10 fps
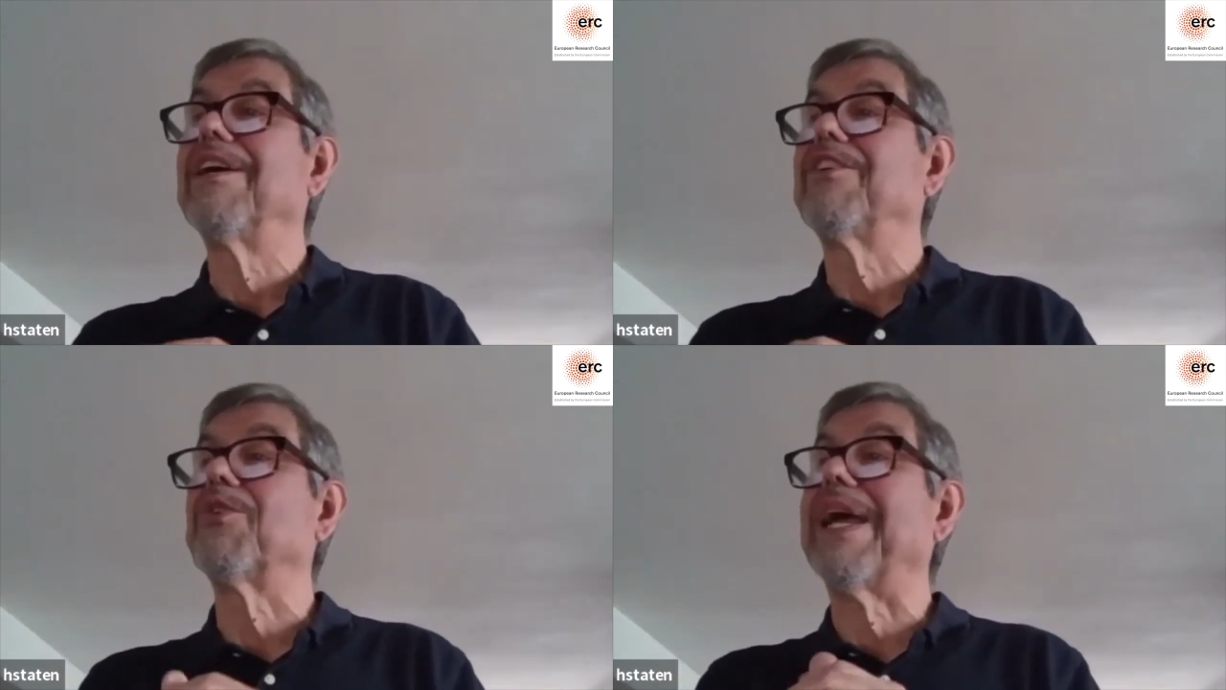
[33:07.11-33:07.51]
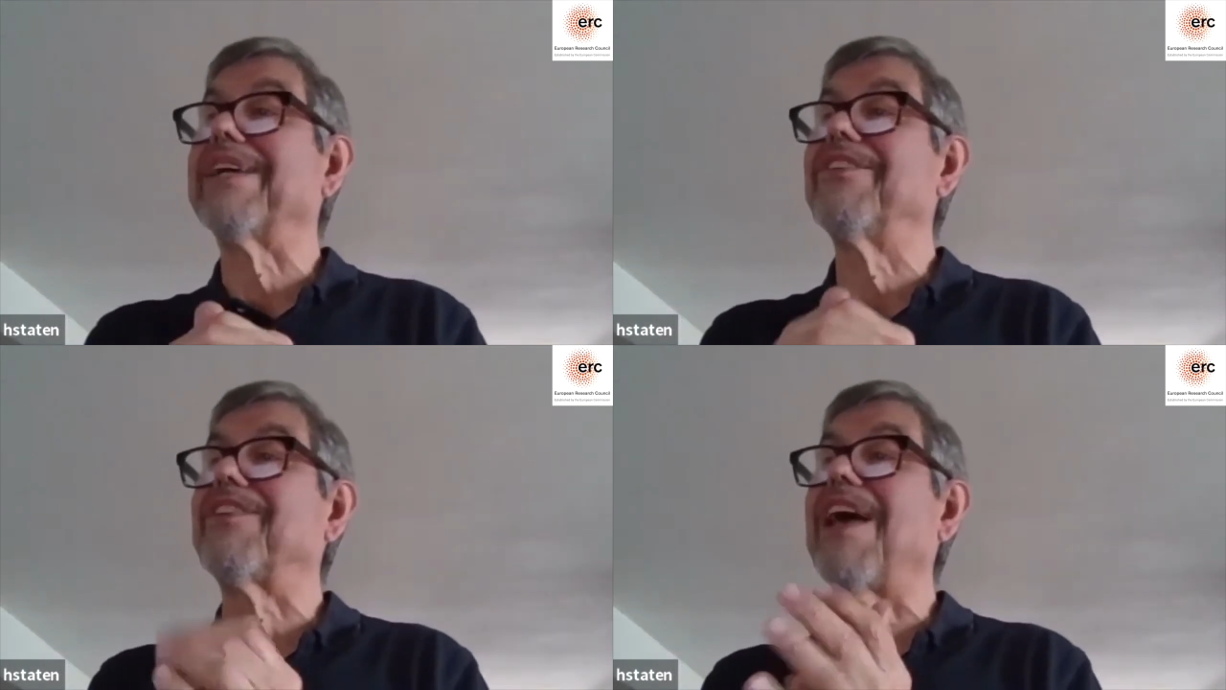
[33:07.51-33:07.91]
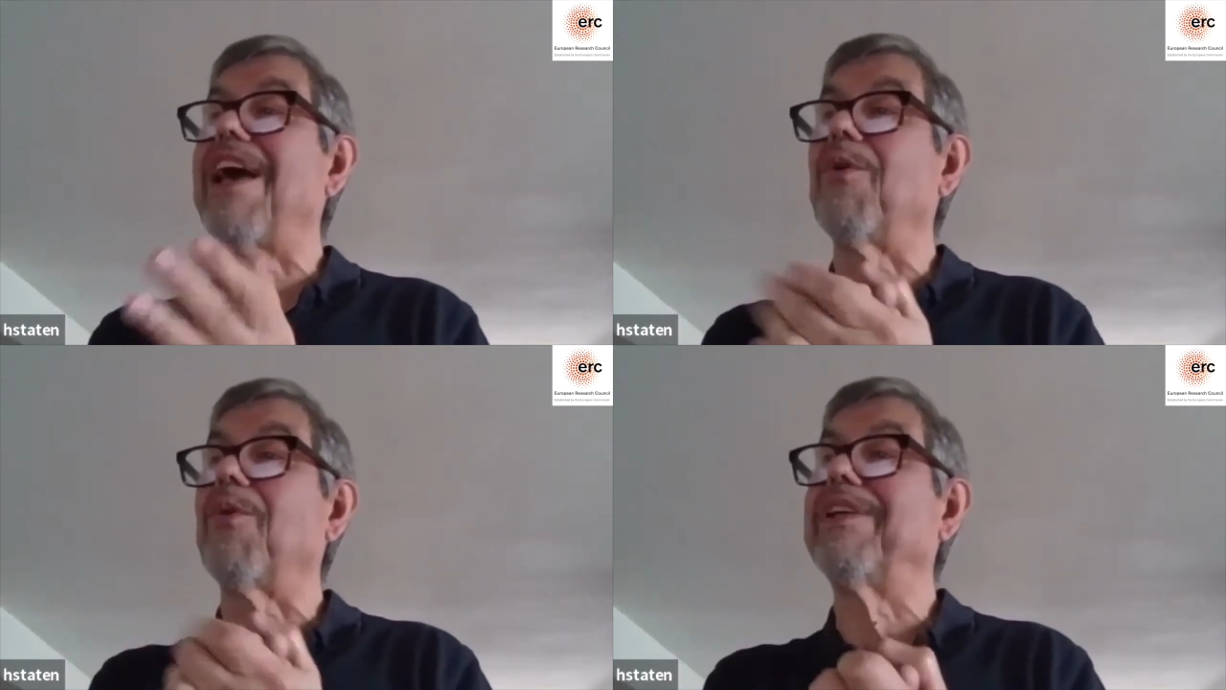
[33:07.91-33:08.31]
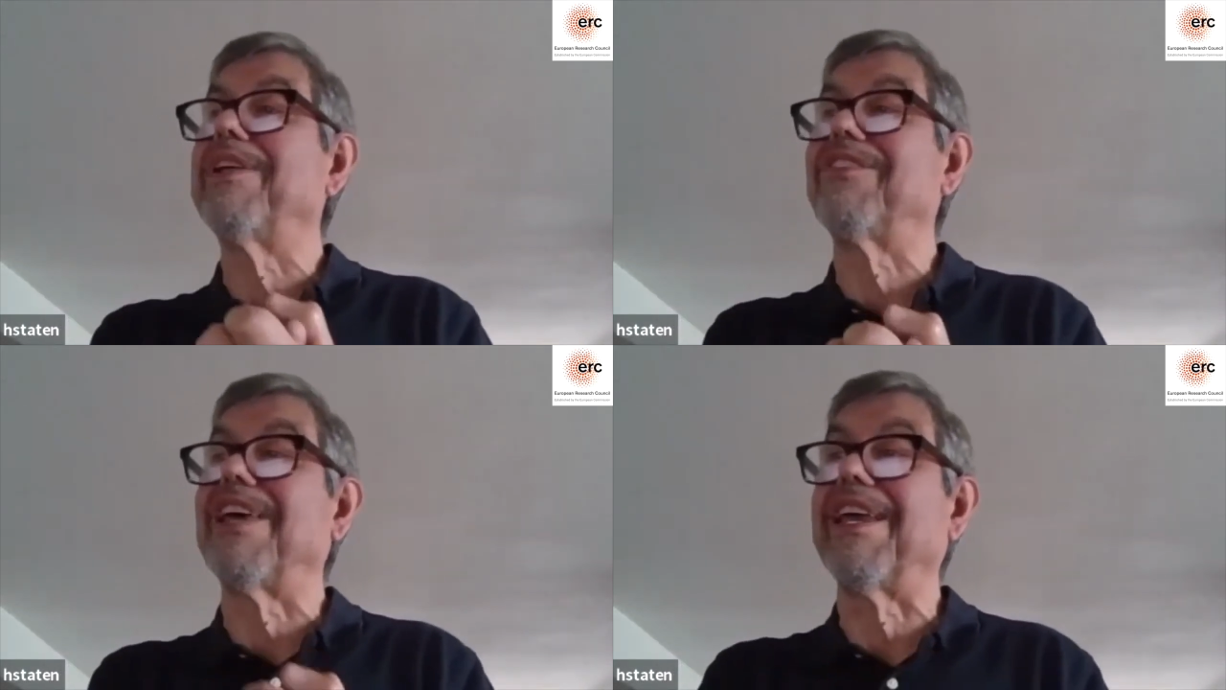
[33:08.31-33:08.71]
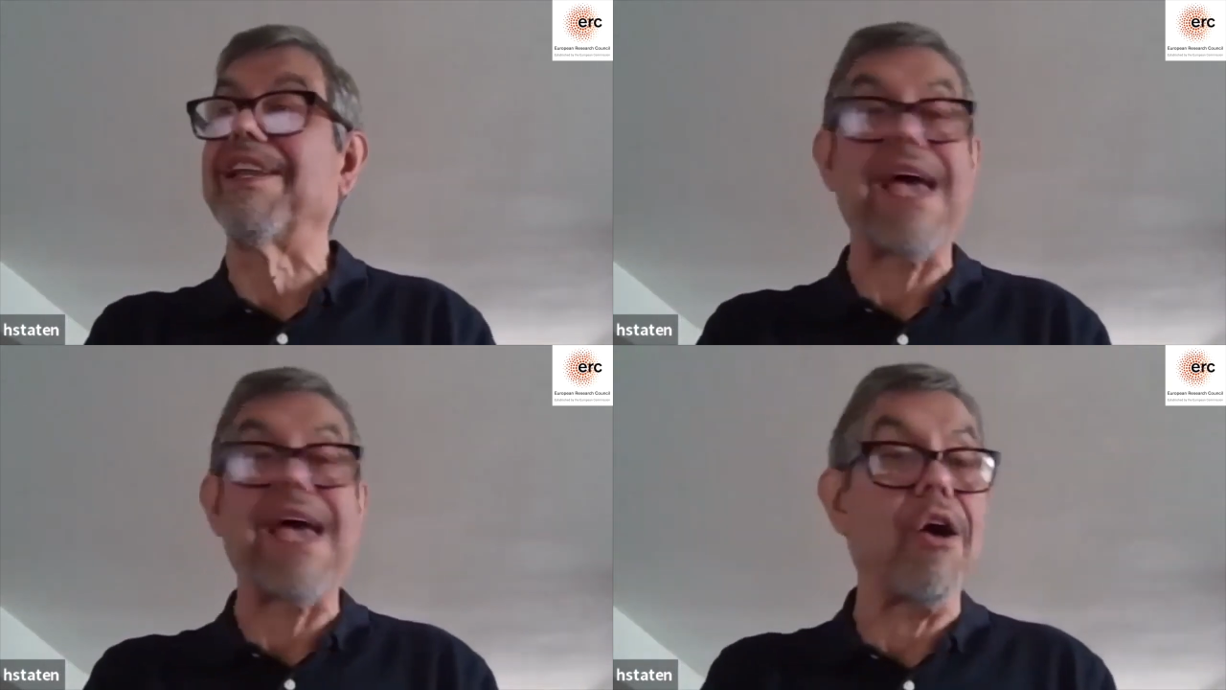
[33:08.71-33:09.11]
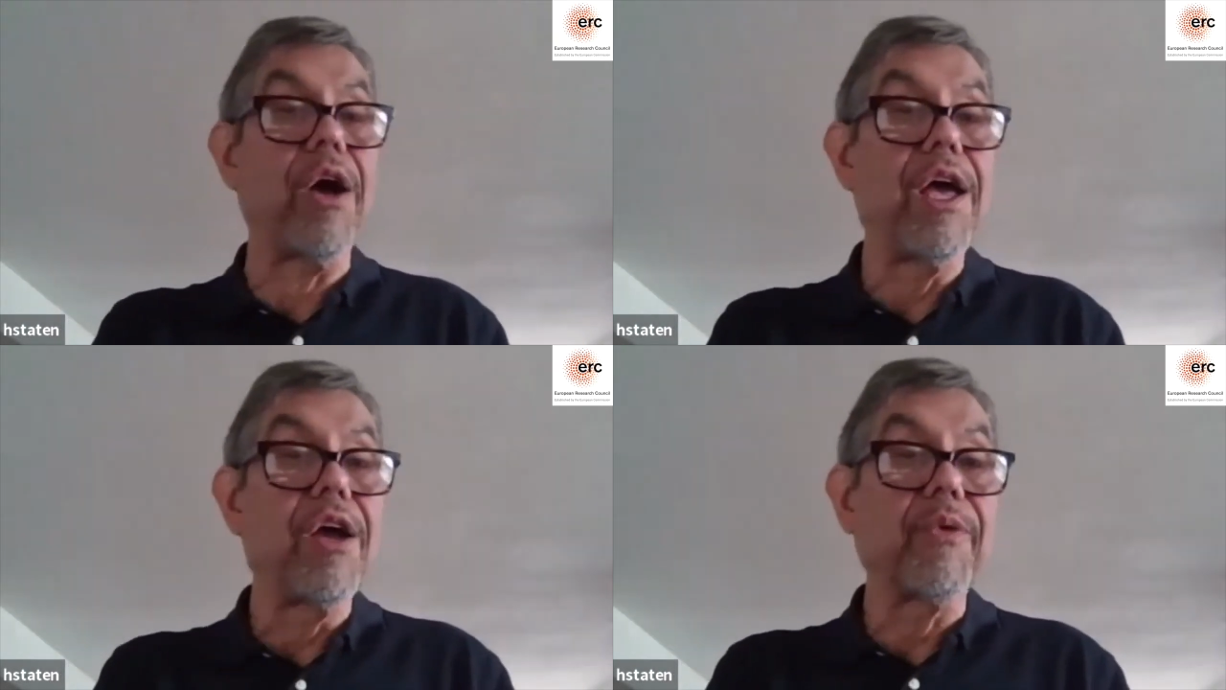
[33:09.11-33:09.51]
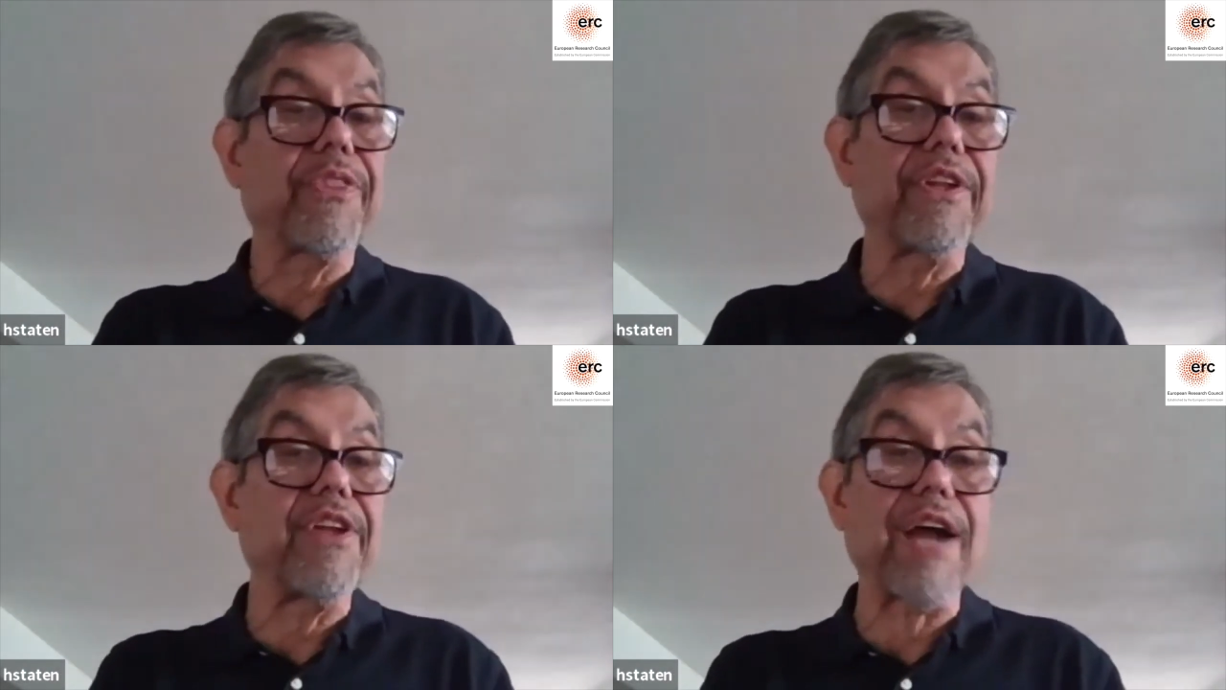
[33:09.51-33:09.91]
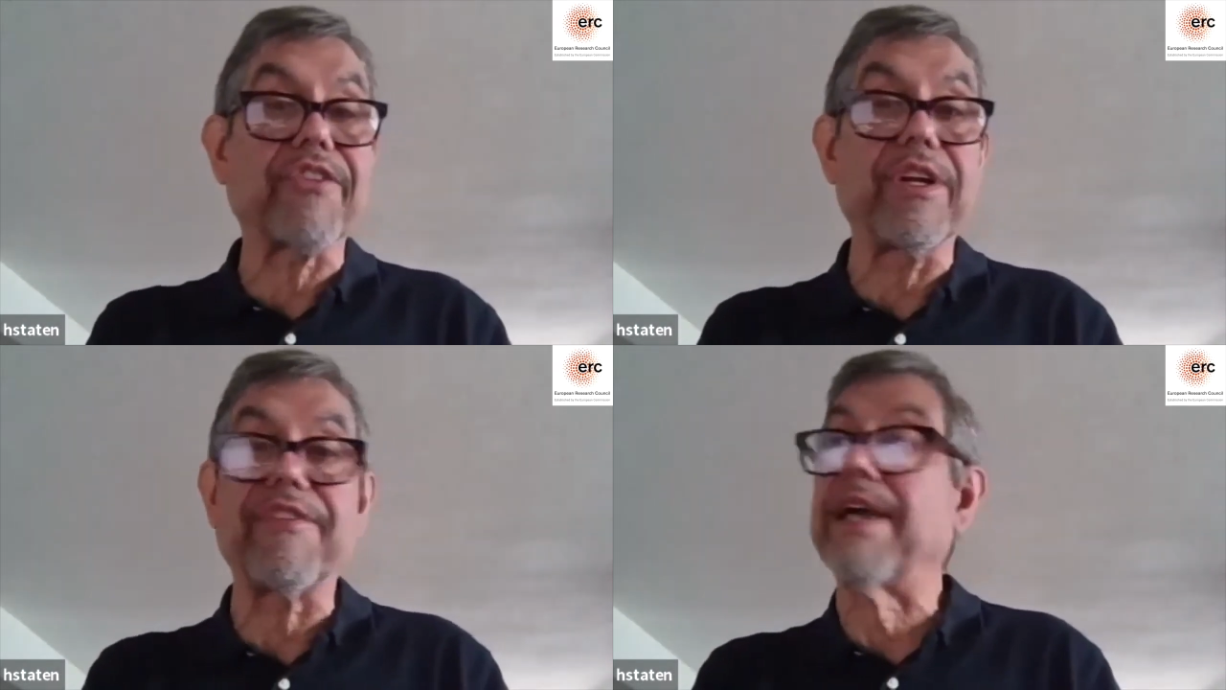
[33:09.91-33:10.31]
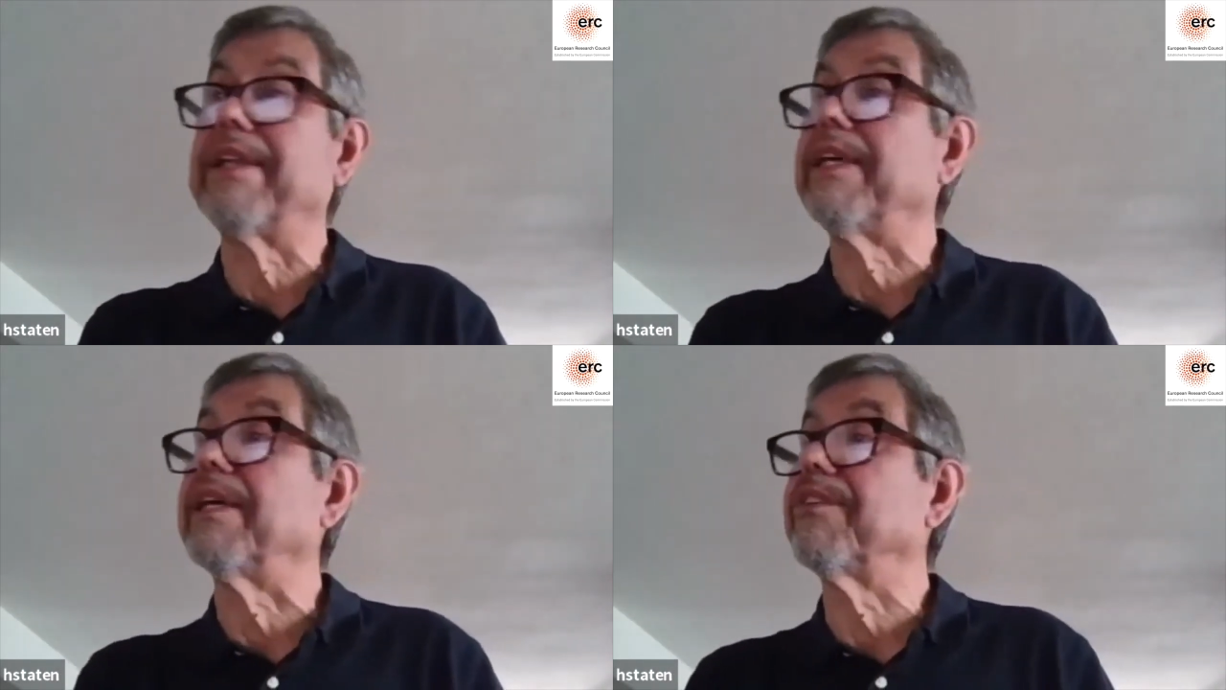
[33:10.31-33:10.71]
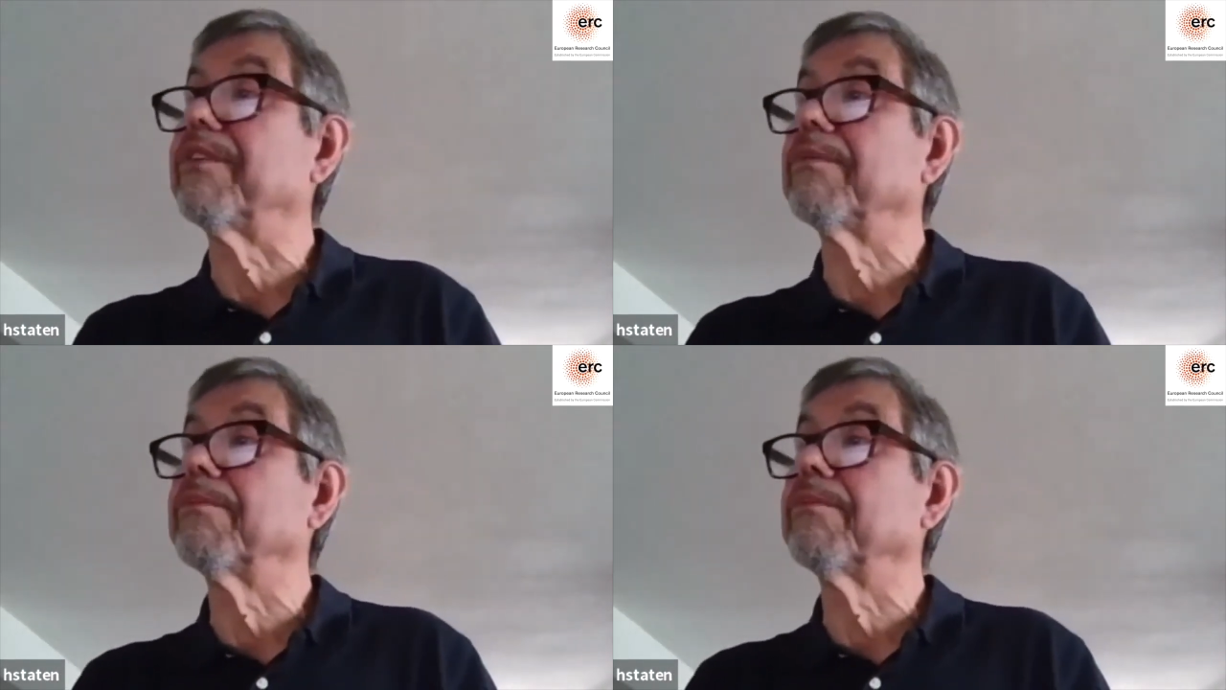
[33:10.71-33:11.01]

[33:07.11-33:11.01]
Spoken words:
to reconcile what he's saying now with the doctrine of ideas.